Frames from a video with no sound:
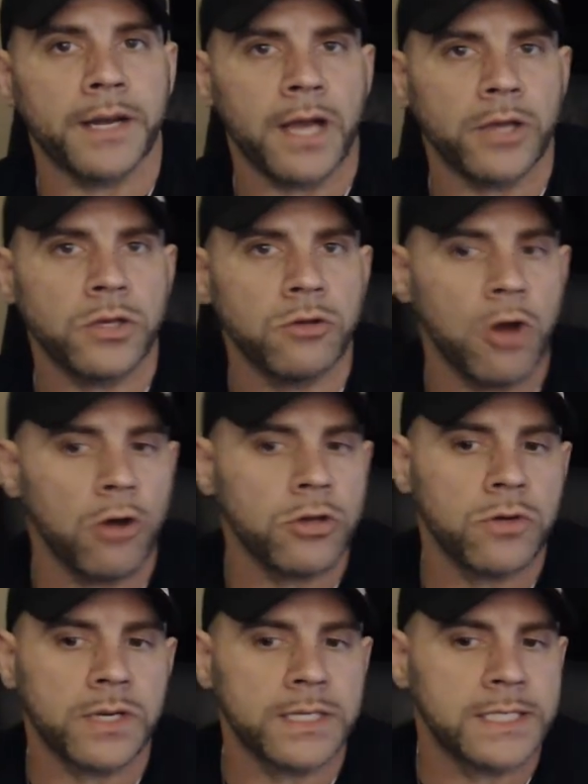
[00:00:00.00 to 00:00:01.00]
Now you know
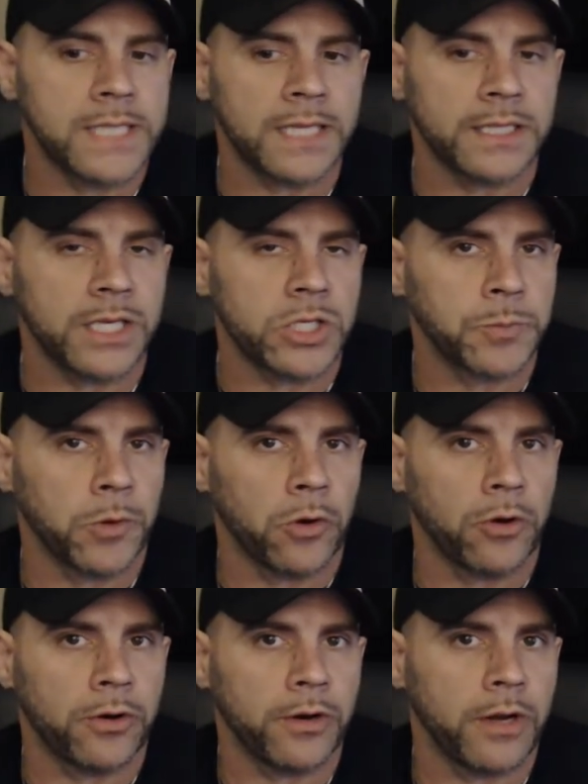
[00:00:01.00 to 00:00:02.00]
you can take the
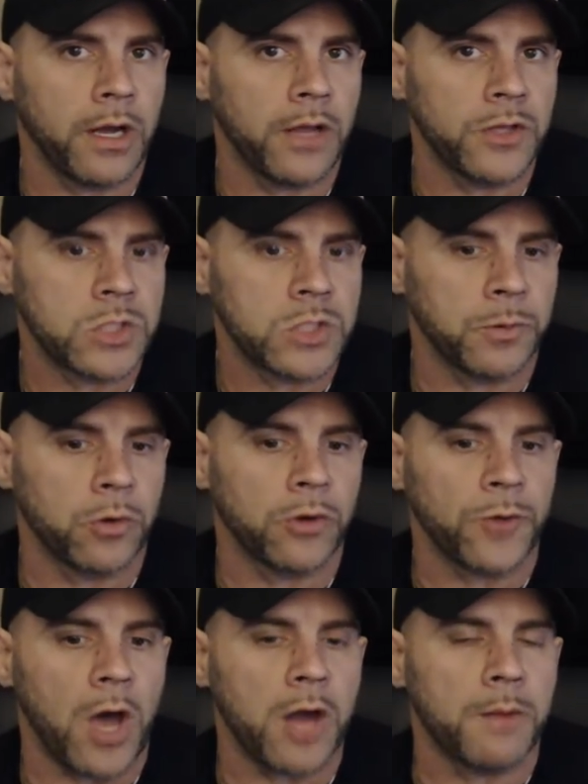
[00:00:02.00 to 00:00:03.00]
Explorer, uh, the
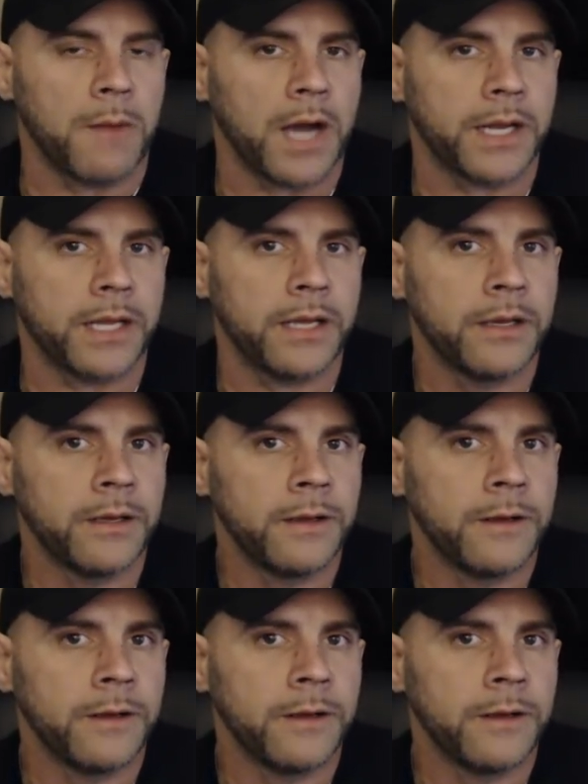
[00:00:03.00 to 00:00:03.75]
Explorer throttle body